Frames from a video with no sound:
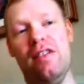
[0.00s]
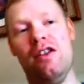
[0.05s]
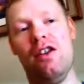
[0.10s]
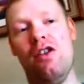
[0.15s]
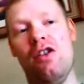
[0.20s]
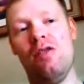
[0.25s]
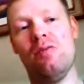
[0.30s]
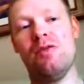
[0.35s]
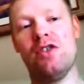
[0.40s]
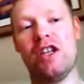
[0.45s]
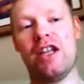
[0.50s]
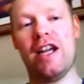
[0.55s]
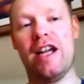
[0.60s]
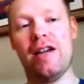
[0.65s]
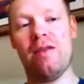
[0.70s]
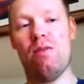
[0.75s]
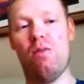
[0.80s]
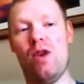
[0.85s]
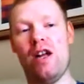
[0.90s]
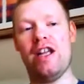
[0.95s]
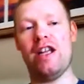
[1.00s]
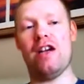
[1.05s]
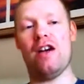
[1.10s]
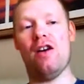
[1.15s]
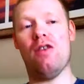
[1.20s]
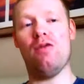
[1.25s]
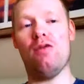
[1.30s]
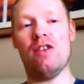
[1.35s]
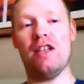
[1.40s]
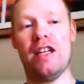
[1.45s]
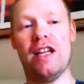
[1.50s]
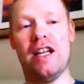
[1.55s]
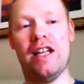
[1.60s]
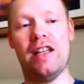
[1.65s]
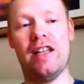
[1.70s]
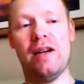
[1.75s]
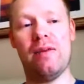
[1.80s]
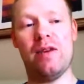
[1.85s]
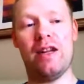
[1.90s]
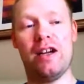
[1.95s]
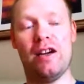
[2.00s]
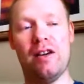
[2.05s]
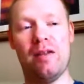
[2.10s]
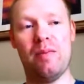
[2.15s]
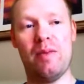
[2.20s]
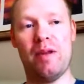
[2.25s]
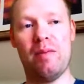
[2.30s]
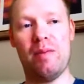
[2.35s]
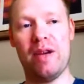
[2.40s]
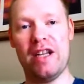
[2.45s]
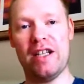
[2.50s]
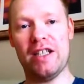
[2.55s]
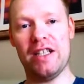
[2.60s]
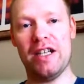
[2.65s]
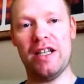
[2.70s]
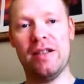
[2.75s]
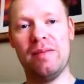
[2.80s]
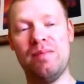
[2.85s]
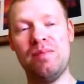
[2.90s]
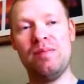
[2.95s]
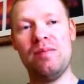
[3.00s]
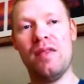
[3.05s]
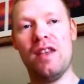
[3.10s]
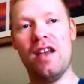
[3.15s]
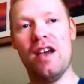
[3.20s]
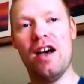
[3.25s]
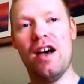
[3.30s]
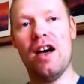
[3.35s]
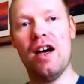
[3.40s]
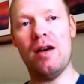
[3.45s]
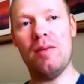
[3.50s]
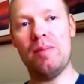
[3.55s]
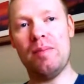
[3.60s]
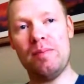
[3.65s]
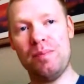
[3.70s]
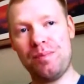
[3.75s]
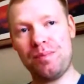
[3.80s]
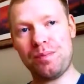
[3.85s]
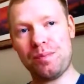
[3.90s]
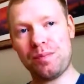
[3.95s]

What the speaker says: Arms are getting weak holding it. There we go, a bit better. That